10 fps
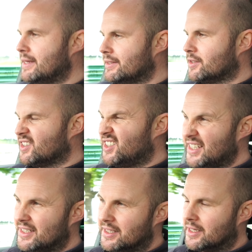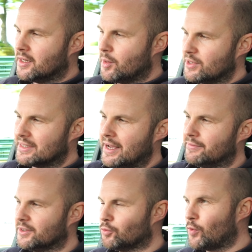It's got 60 kilometers
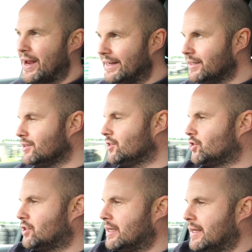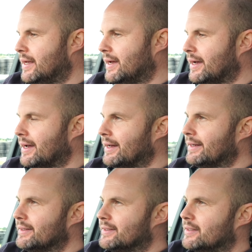left in the range.
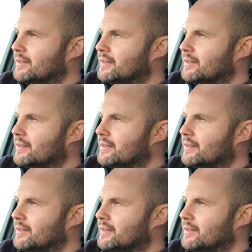And